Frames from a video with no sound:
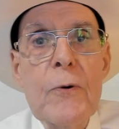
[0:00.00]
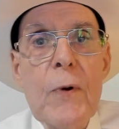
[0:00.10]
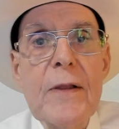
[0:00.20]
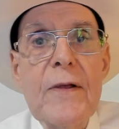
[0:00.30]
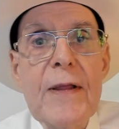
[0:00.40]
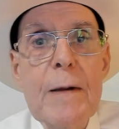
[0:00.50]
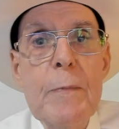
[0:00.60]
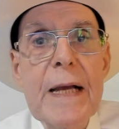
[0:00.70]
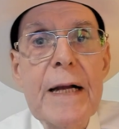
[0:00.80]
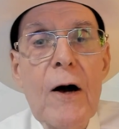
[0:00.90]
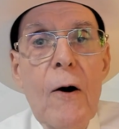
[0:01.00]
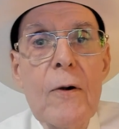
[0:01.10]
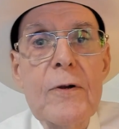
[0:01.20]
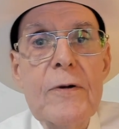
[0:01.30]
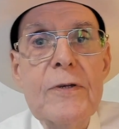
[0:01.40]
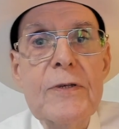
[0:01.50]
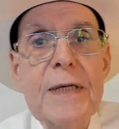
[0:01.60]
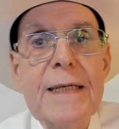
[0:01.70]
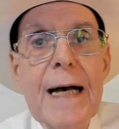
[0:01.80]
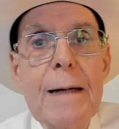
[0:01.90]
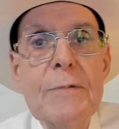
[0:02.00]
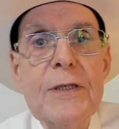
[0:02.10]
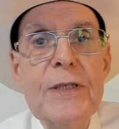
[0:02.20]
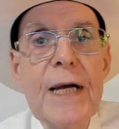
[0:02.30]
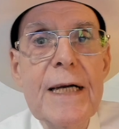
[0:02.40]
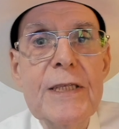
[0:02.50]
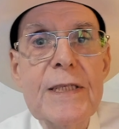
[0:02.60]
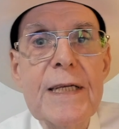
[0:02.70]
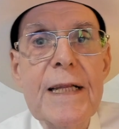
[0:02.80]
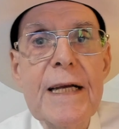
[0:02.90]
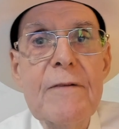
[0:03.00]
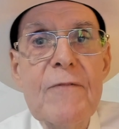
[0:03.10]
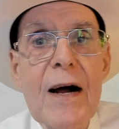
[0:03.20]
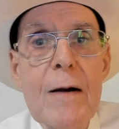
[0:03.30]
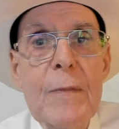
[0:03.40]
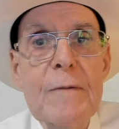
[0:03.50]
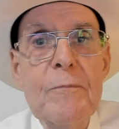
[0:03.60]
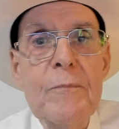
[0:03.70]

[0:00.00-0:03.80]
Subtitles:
rather than being altered to adapt to changes in the environment.